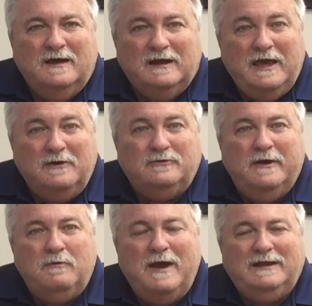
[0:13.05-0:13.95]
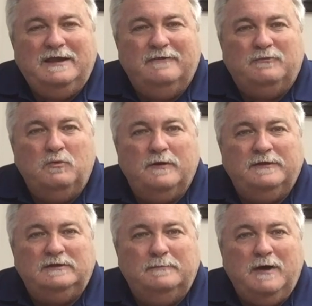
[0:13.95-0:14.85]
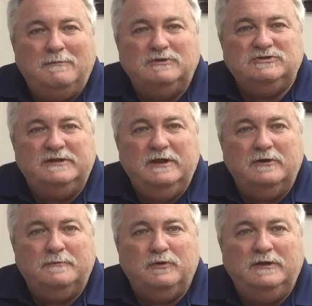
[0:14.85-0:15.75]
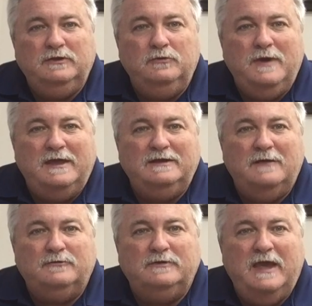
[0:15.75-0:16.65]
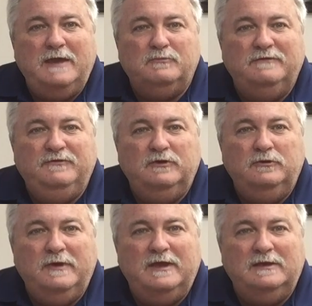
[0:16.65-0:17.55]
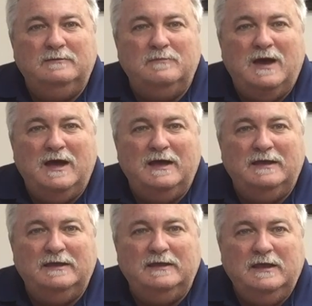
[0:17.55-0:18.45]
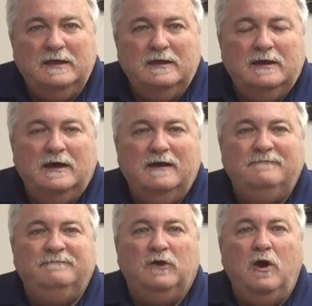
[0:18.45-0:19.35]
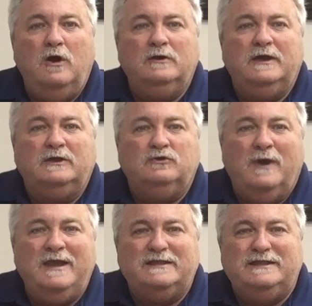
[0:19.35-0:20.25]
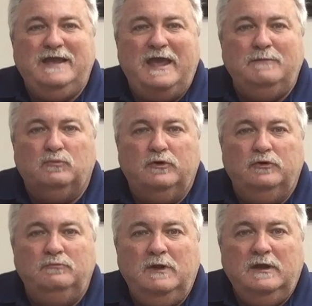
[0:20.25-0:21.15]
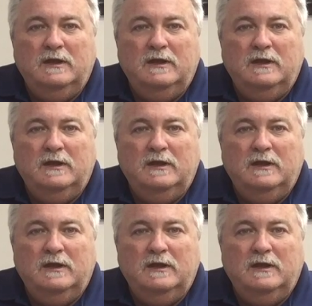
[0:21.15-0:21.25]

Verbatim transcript: Hello, Grant Wylie here from Worthington Publishing, here to bring you another game review in my uh, vlog, Grant's Game Room.